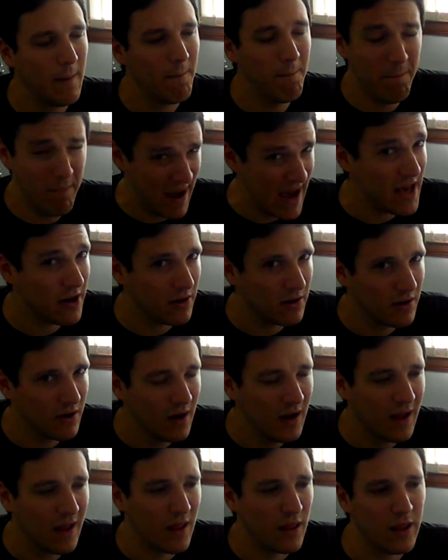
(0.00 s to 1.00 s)
better
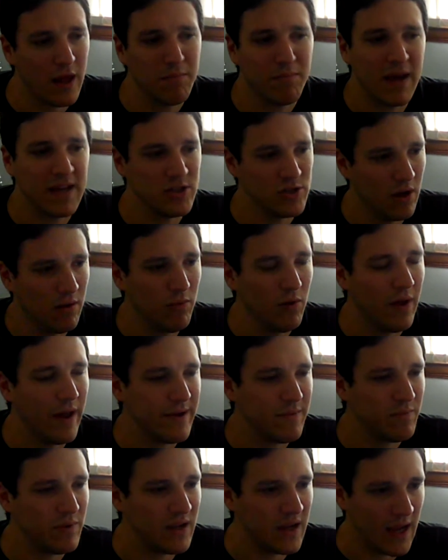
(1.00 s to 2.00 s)
than my double
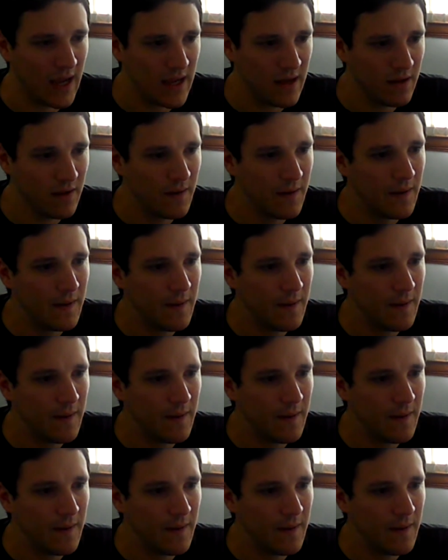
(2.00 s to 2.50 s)
IPA,